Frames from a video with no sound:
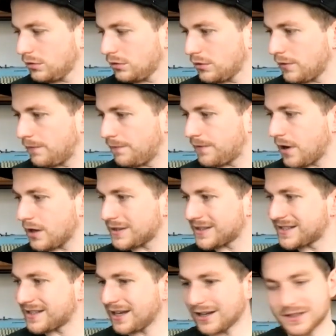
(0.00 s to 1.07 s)
the first
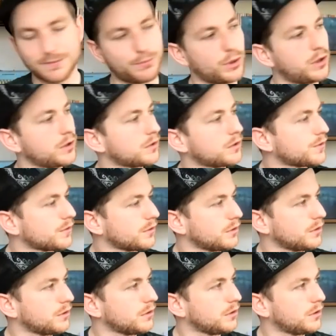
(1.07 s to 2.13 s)
six books,
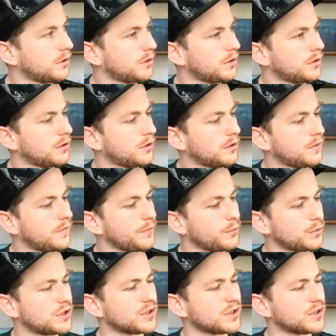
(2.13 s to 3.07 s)
which